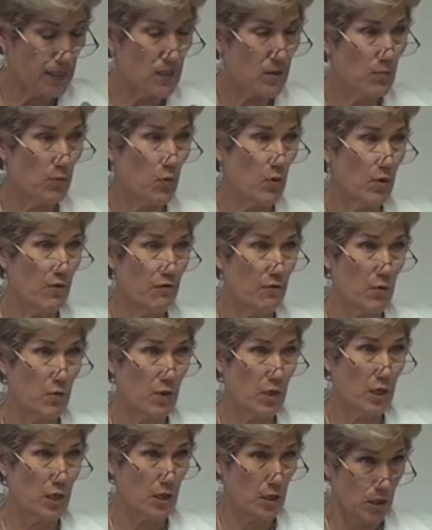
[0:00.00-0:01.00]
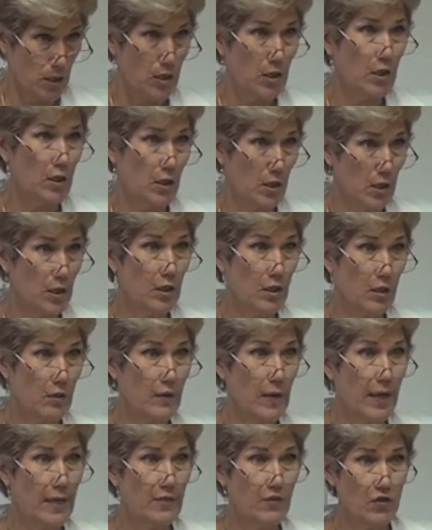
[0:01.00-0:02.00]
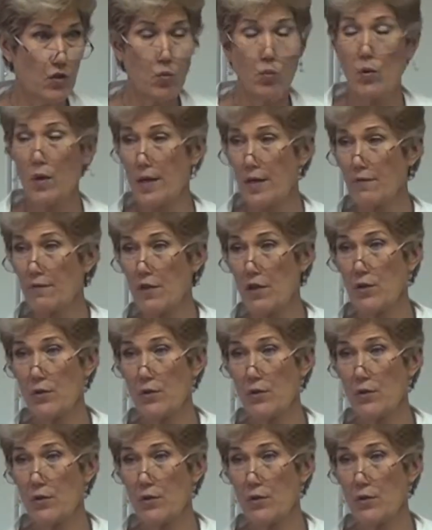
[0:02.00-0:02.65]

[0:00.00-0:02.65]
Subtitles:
sporophore. Okay, so one of